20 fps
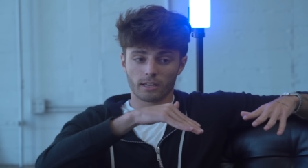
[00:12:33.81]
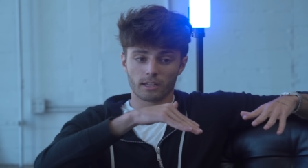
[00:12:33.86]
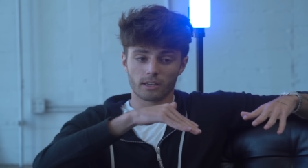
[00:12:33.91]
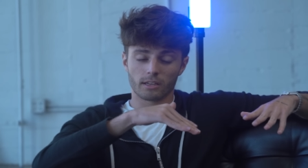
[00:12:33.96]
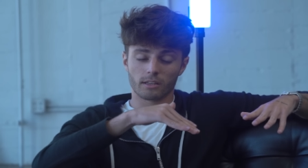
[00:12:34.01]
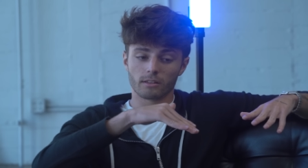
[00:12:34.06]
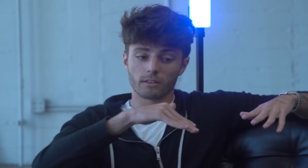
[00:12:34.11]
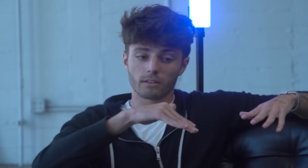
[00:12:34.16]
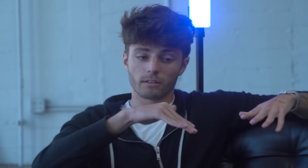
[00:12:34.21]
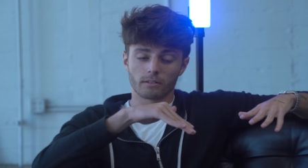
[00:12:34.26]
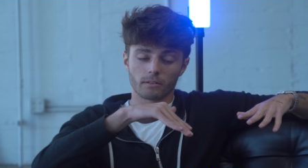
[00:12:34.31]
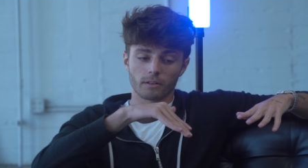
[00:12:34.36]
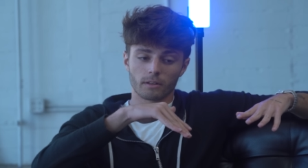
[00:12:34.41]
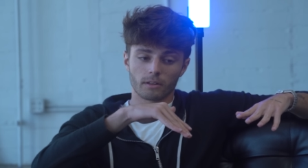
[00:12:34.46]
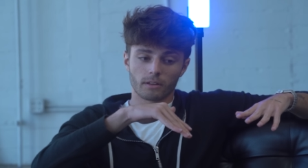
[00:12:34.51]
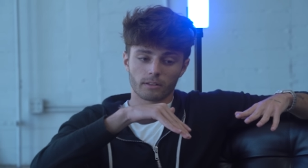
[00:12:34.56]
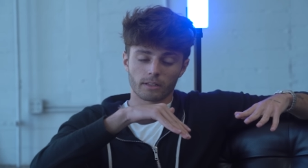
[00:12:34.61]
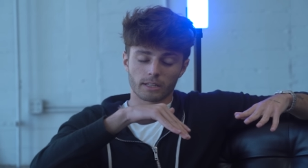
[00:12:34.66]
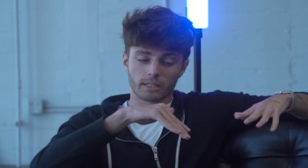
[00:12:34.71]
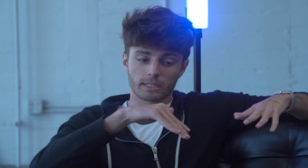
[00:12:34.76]
in,
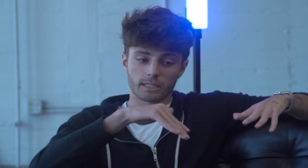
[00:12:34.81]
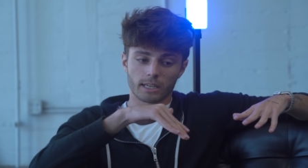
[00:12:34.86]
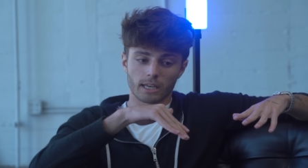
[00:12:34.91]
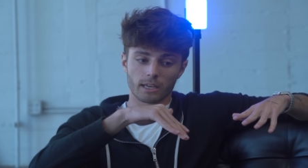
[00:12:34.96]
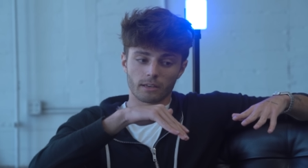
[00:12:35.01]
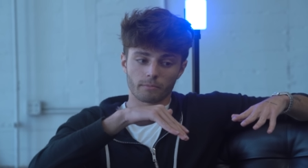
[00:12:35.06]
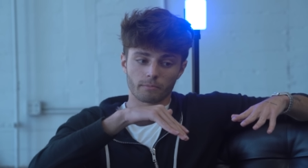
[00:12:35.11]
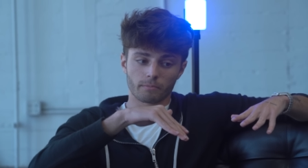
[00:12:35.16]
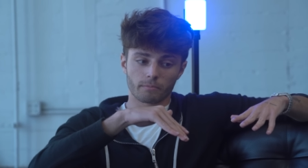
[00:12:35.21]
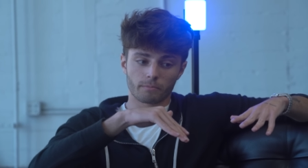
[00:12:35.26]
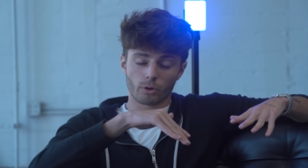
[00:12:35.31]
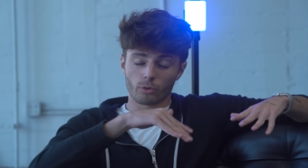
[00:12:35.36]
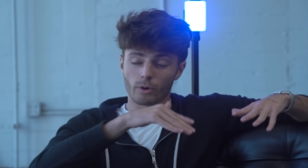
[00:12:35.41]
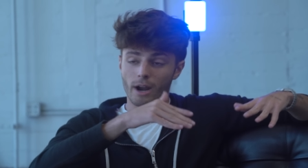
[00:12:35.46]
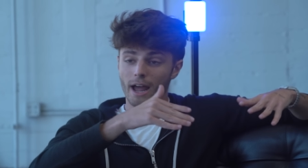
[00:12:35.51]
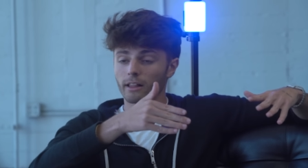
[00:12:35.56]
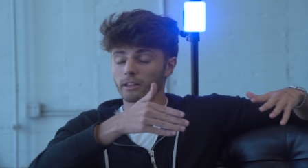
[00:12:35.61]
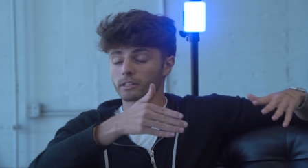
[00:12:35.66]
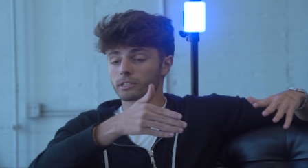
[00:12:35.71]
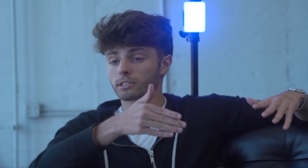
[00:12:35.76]
let's say,
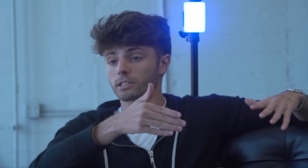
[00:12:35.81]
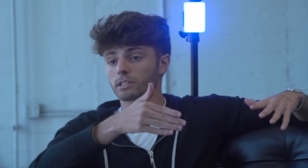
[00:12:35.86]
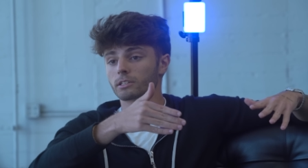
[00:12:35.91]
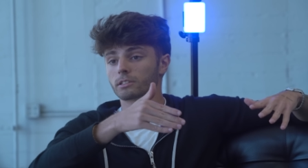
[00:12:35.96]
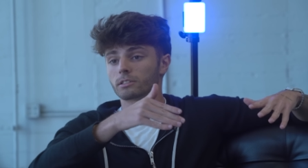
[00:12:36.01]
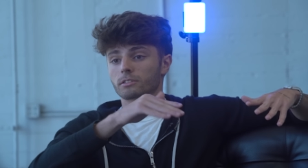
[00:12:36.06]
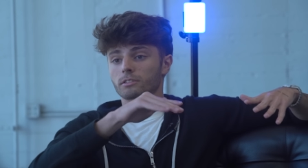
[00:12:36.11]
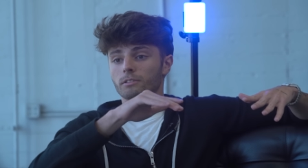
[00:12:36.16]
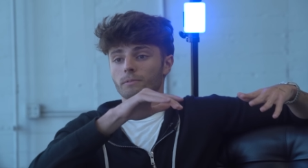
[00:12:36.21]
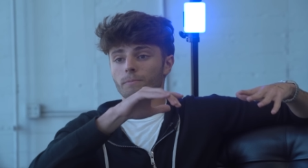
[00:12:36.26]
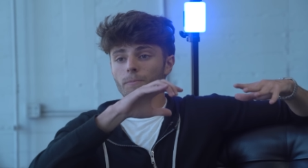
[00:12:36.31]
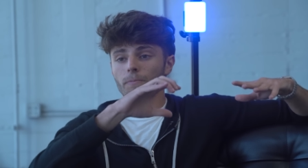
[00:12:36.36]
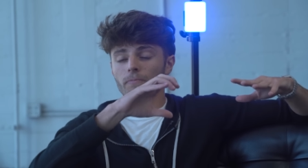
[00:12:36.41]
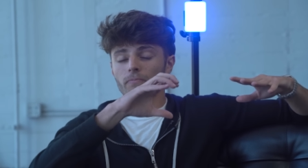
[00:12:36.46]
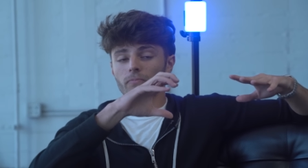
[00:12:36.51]
paralysis.